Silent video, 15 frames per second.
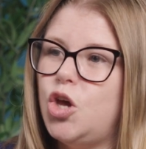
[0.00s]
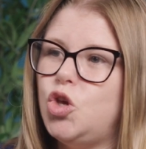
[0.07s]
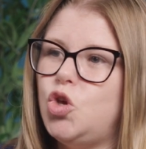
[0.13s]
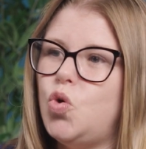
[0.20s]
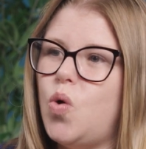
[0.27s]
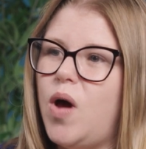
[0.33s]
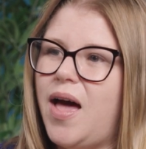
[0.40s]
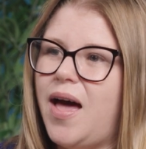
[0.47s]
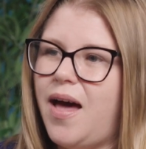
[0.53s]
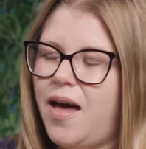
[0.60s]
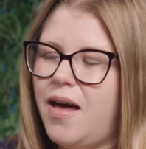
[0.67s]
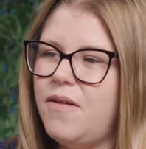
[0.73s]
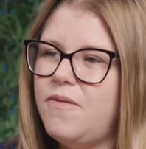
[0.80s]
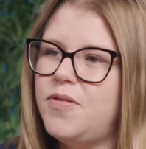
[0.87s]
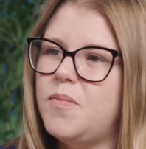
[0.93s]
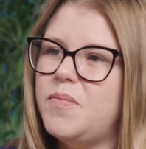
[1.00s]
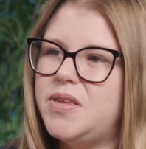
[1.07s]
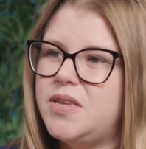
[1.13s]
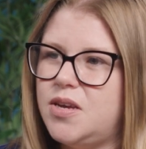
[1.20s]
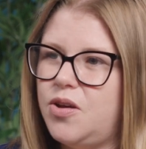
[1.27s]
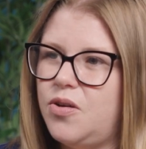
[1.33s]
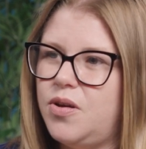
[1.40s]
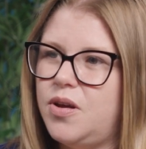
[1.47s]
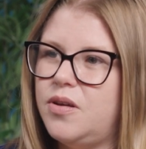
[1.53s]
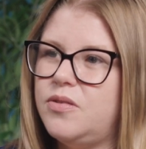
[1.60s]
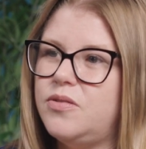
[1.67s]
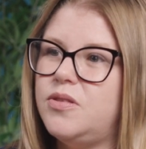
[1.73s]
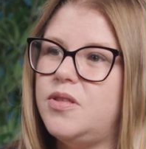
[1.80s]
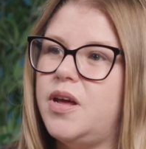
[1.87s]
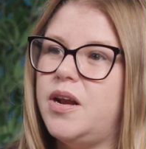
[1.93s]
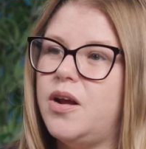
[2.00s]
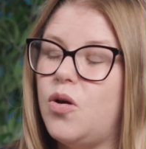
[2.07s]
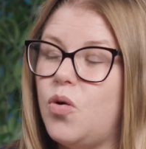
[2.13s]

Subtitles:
you have the materials that